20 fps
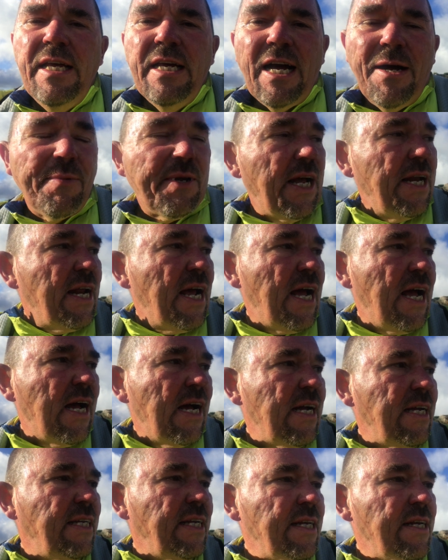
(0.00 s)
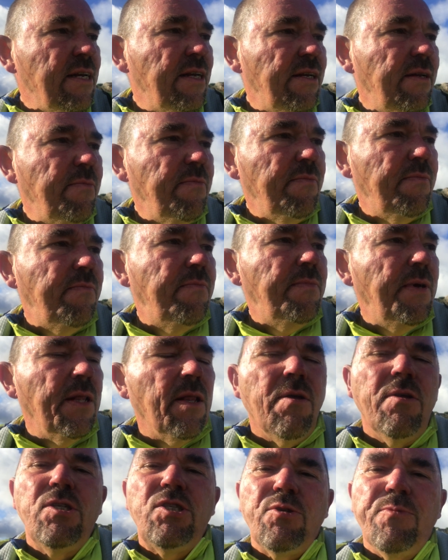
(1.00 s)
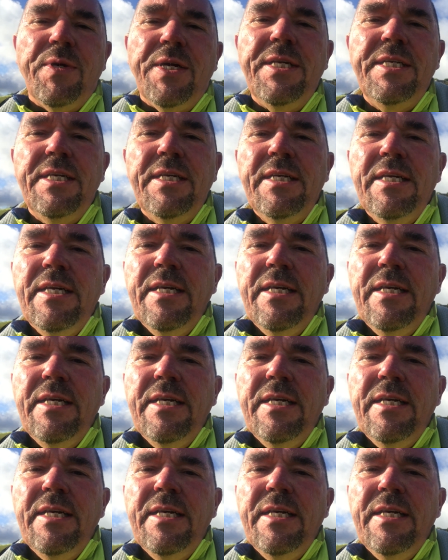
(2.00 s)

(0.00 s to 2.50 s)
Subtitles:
I'm kind of hiding below the summit